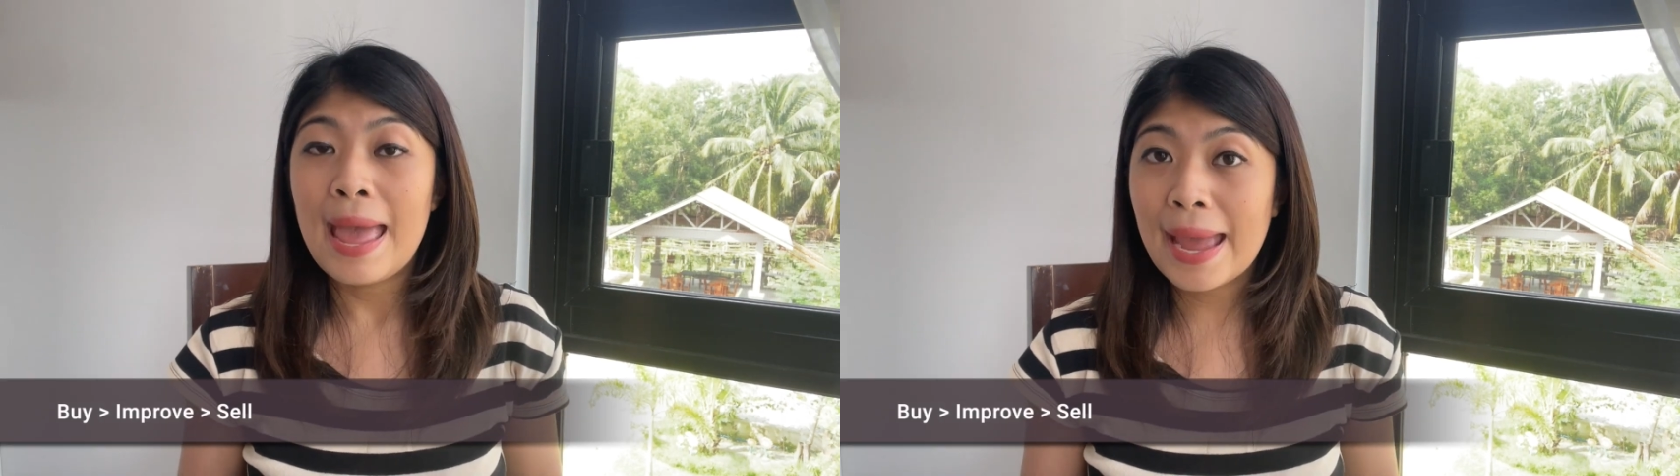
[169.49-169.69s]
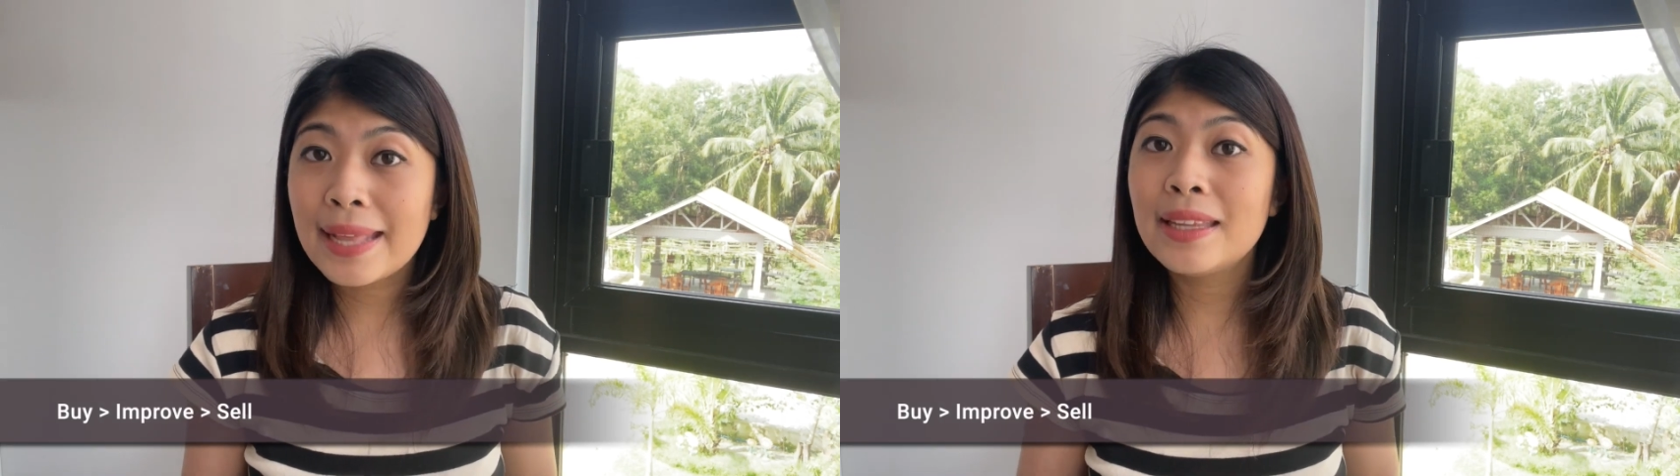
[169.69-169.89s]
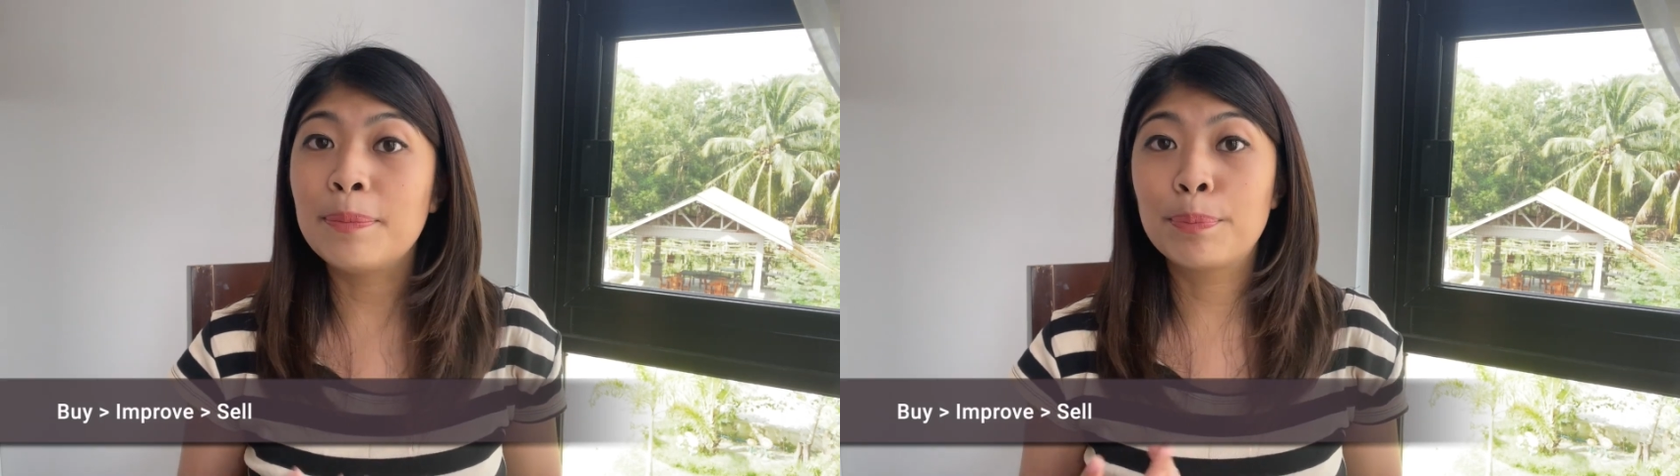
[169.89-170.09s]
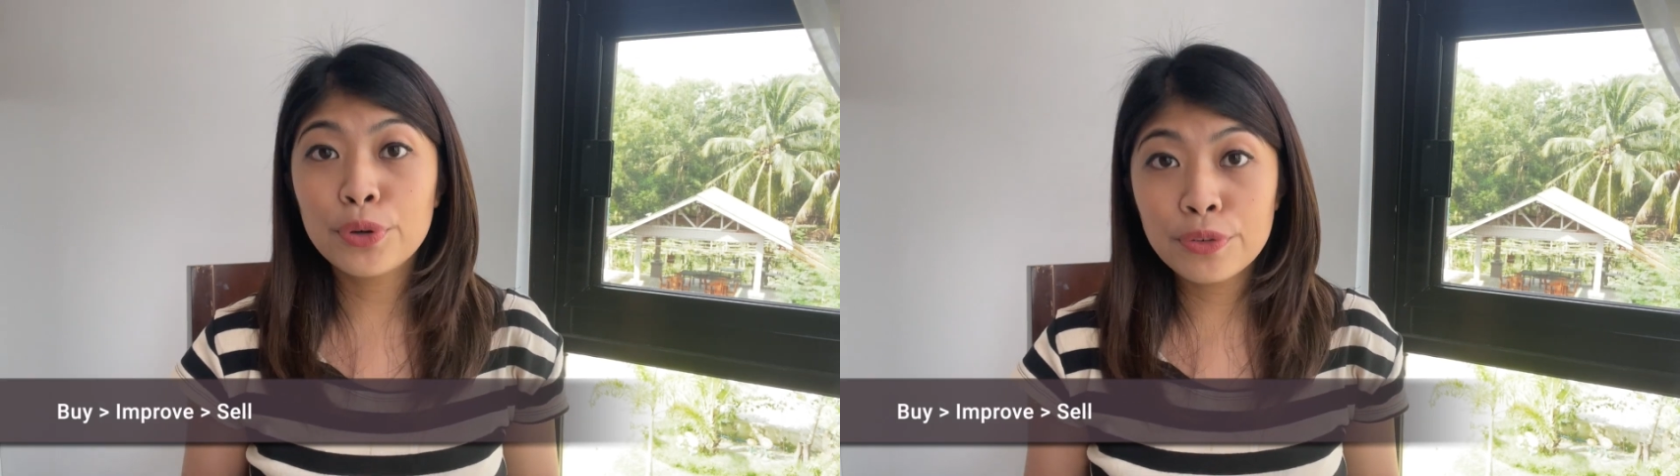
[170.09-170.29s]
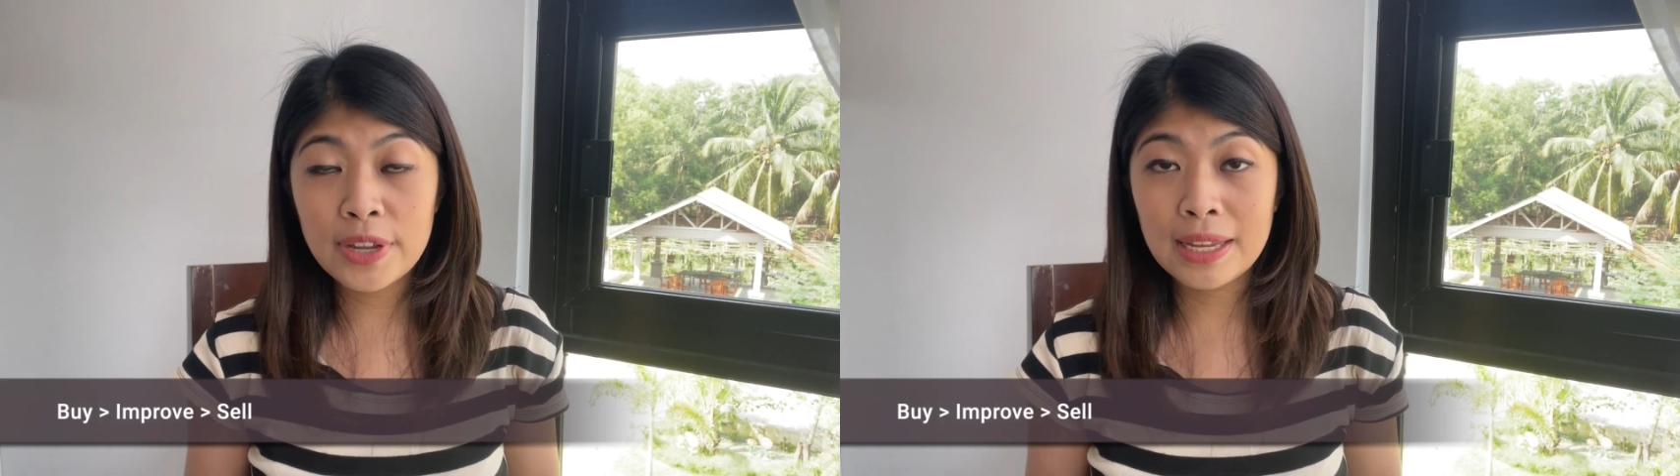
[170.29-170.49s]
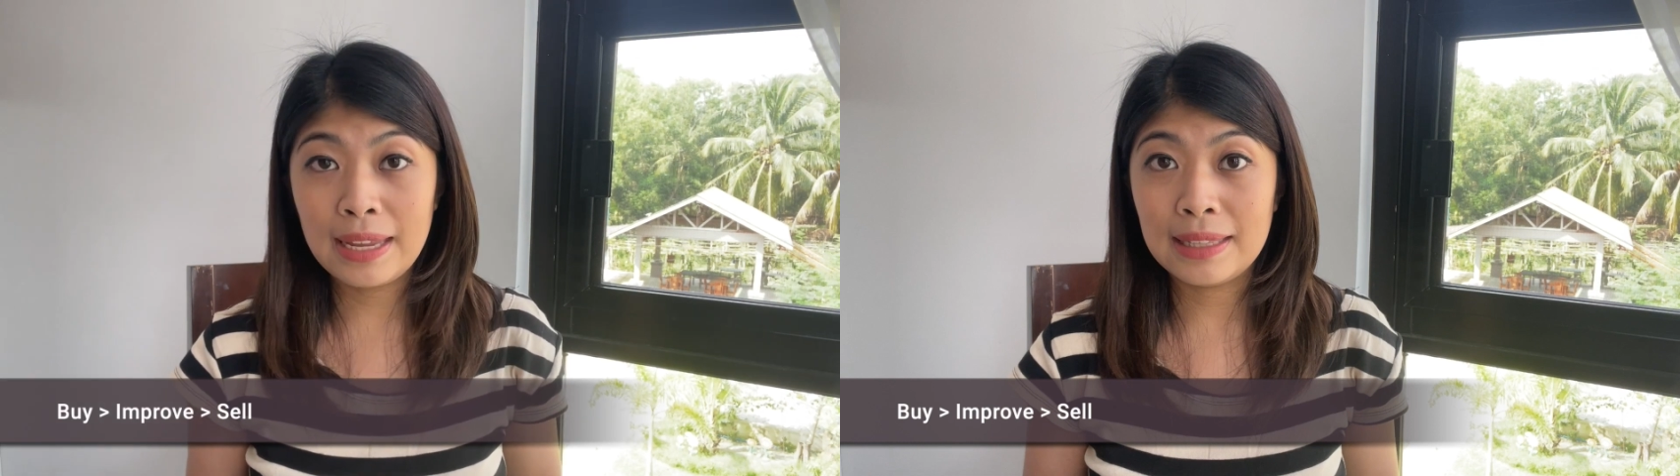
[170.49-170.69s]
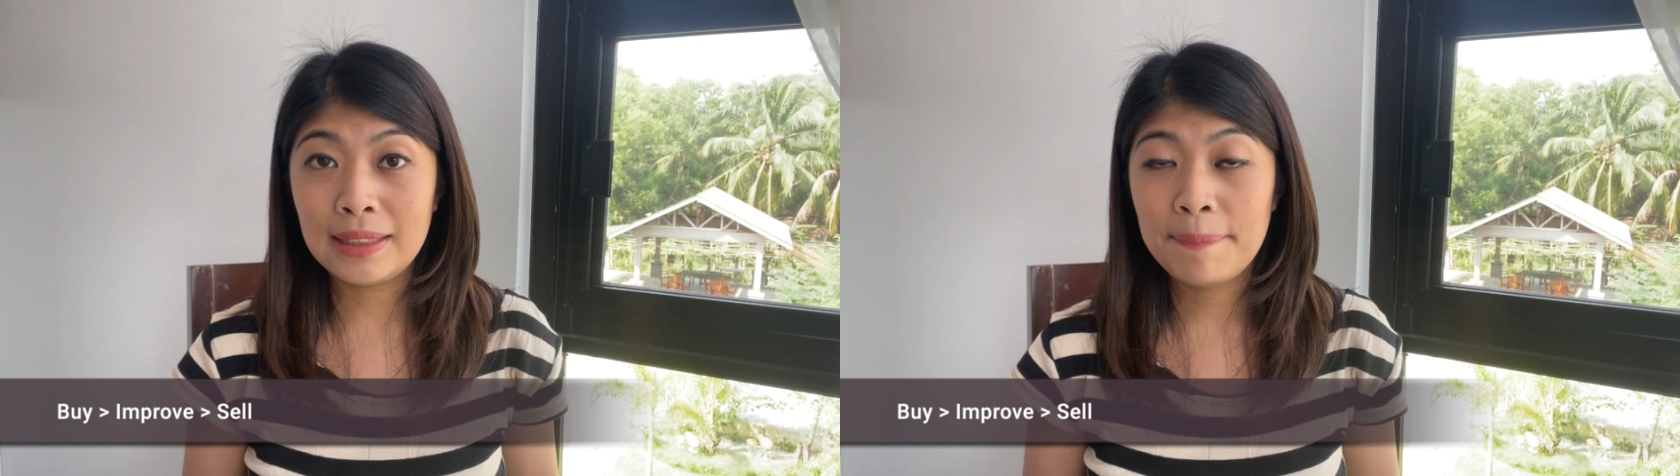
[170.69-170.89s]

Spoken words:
and improving it